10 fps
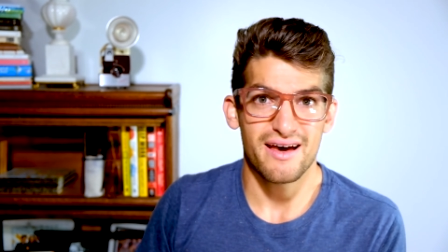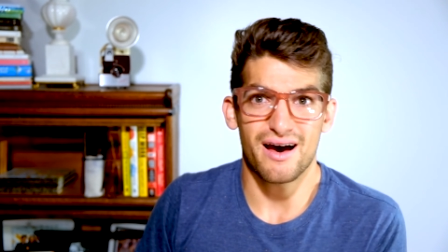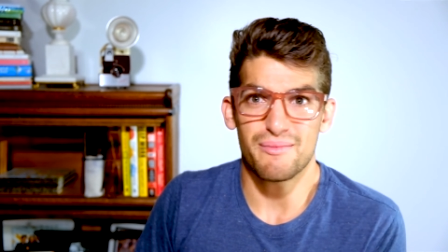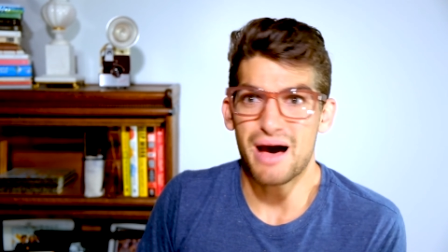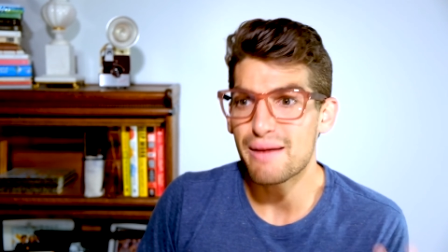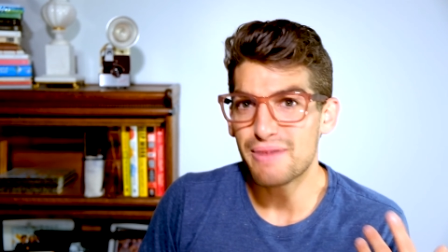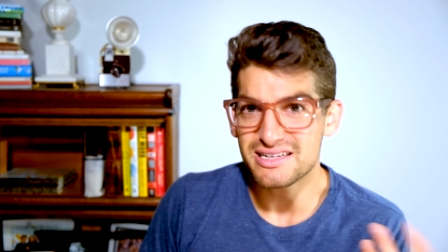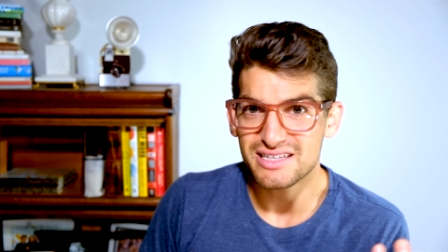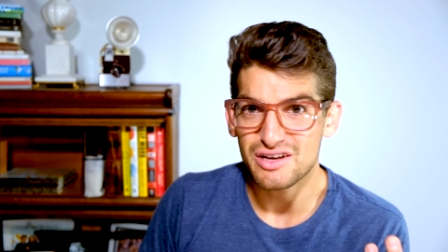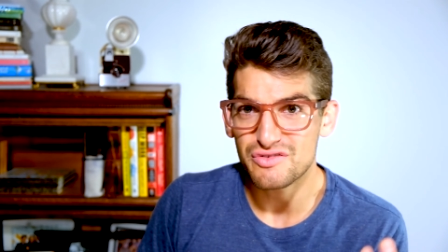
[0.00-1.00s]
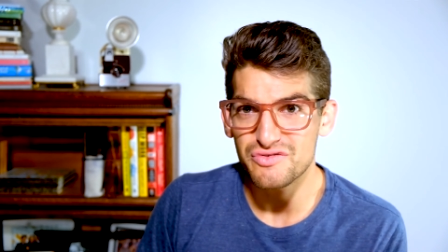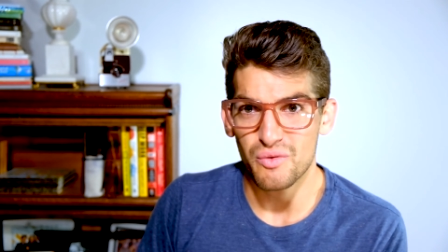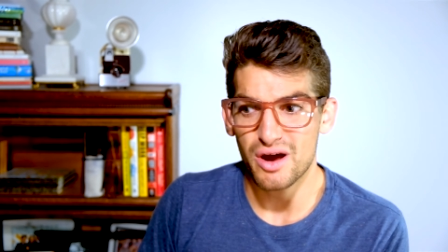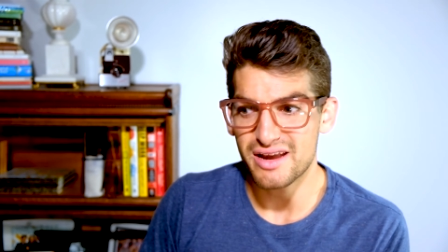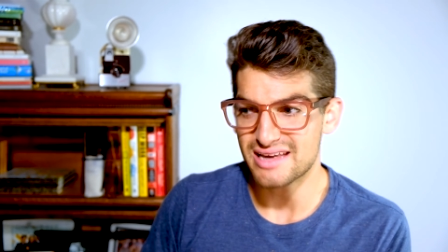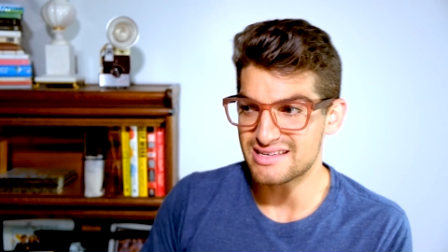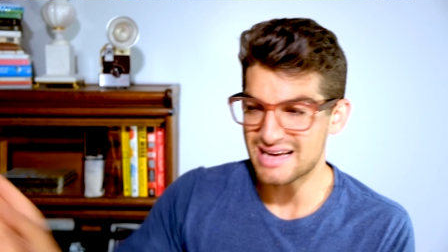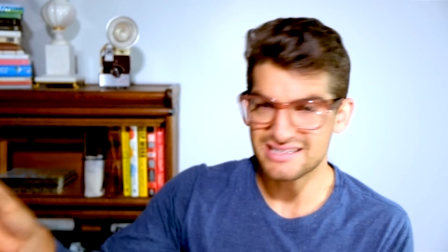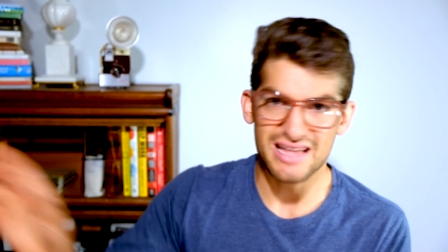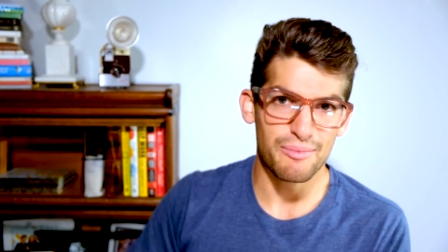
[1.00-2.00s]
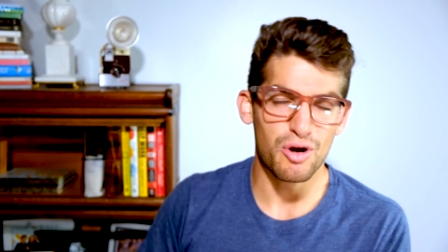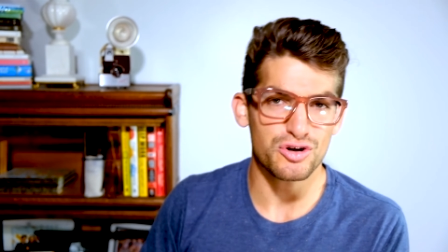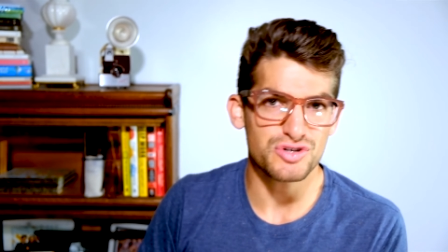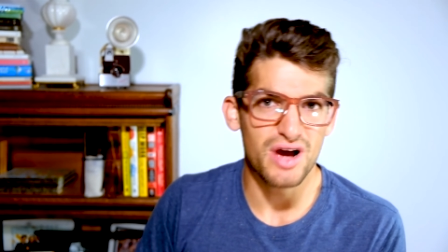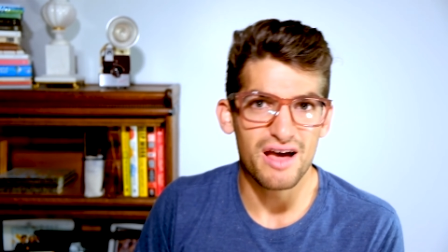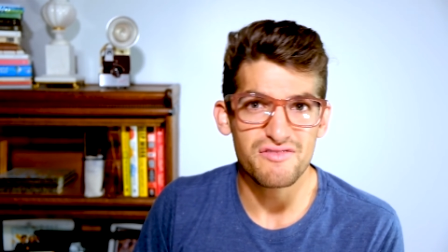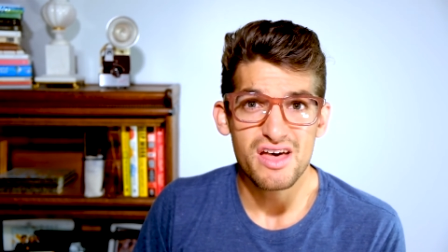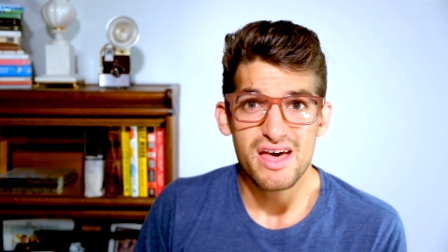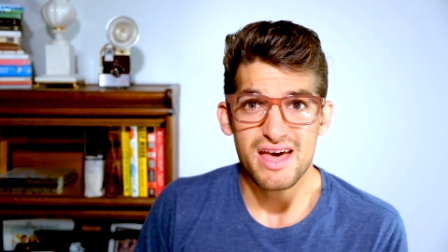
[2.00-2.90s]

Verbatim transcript: Um, I myself run a desktop hard drive,